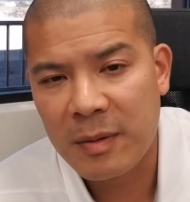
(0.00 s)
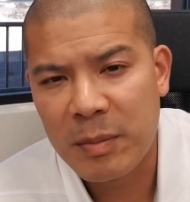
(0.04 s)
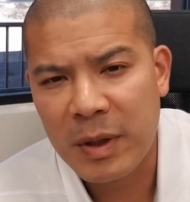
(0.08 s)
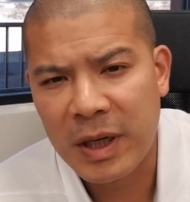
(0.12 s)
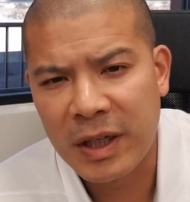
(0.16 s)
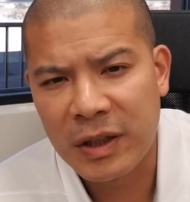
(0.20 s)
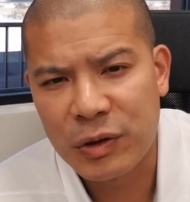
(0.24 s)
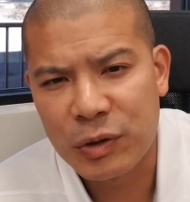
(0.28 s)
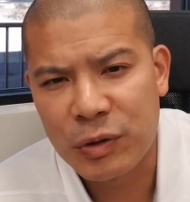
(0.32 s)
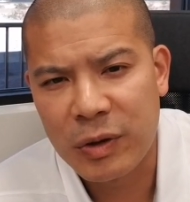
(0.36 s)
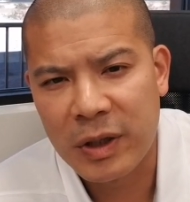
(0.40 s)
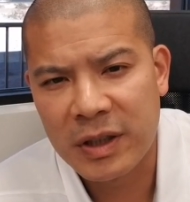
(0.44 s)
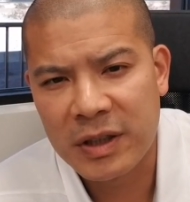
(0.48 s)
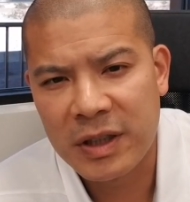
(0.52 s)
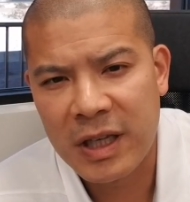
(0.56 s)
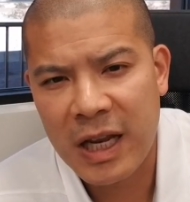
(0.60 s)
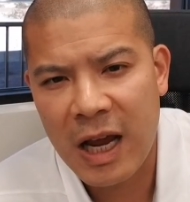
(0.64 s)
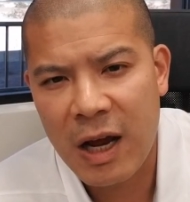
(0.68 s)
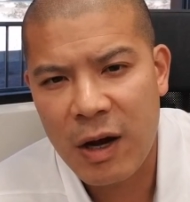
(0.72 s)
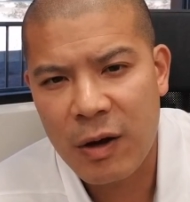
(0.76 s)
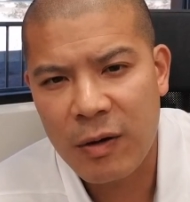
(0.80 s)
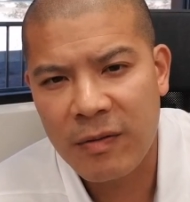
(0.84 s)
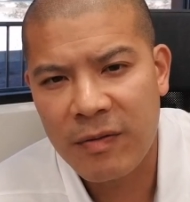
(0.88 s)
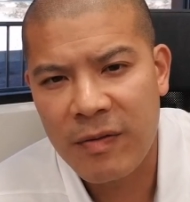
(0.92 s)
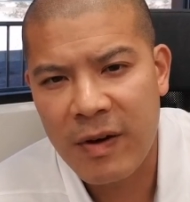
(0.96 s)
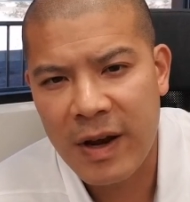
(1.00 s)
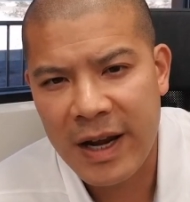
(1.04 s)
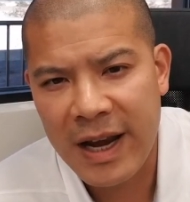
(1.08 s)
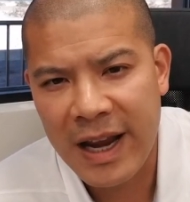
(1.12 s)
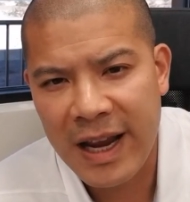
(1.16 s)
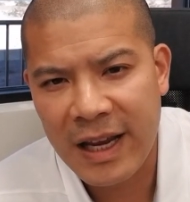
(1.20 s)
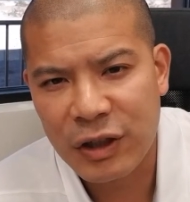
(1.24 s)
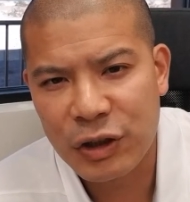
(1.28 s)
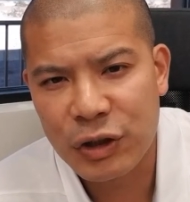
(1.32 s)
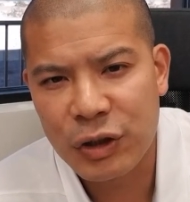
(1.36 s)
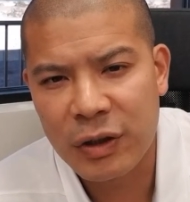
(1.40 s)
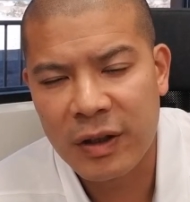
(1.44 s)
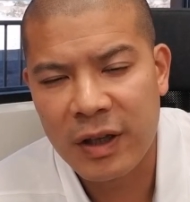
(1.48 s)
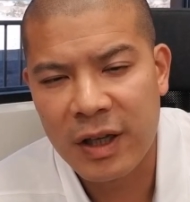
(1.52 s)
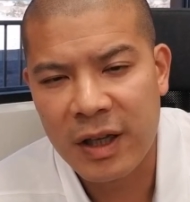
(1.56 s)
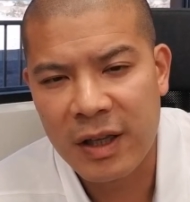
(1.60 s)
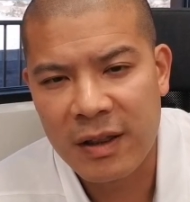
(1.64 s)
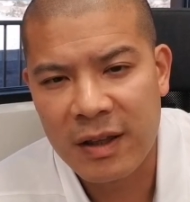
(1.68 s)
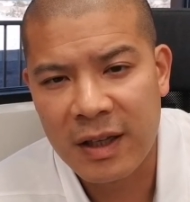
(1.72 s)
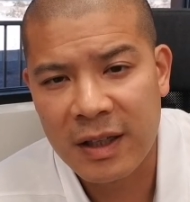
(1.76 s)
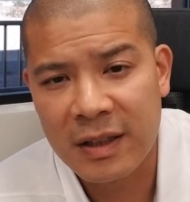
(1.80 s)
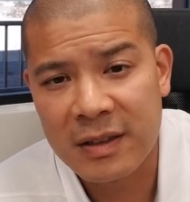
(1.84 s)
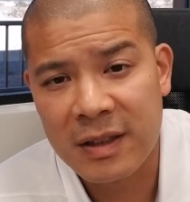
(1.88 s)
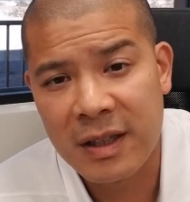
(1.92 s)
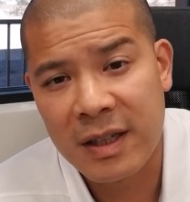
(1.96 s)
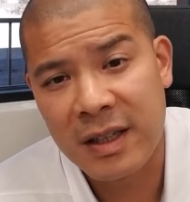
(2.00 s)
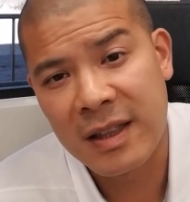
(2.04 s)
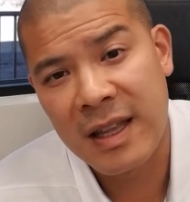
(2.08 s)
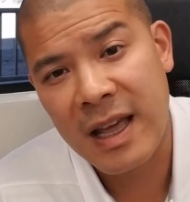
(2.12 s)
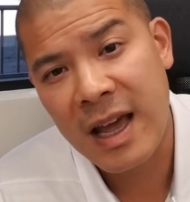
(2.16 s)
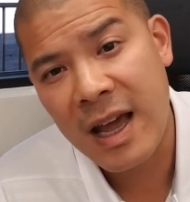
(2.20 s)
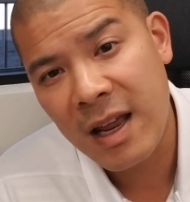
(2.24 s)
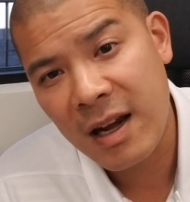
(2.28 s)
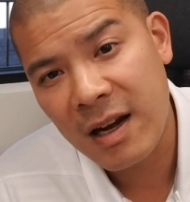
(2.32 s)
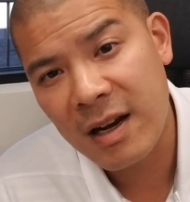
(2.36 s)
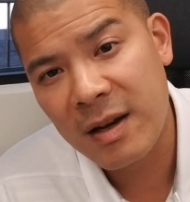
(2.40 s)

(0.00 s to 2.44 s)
being stressed out financially and things like that.